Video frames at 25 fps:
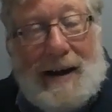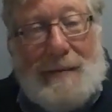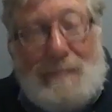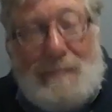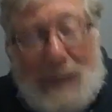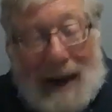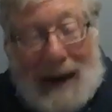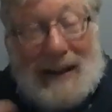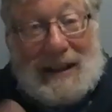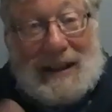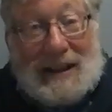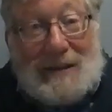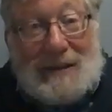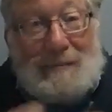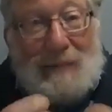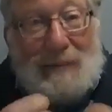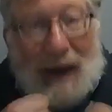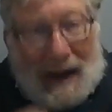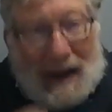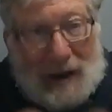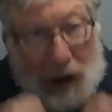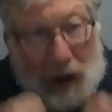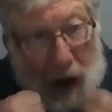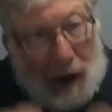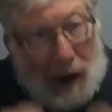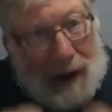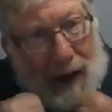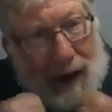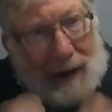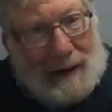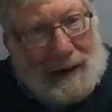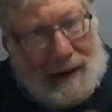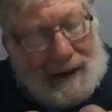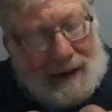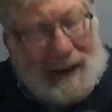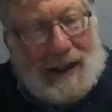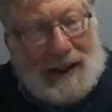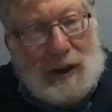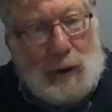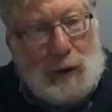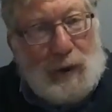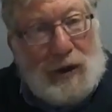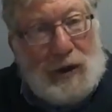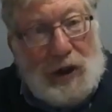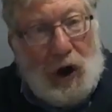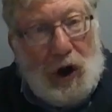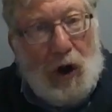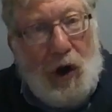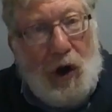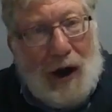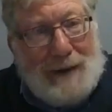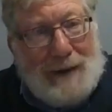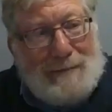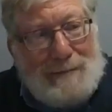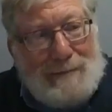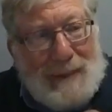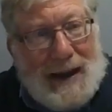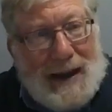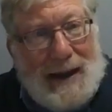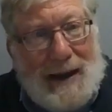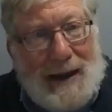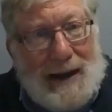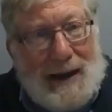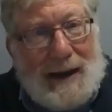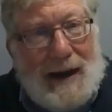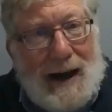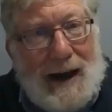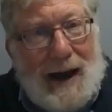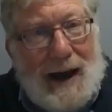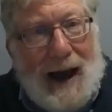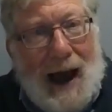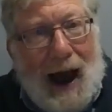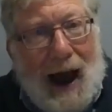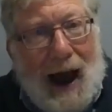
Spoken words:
but this was on me.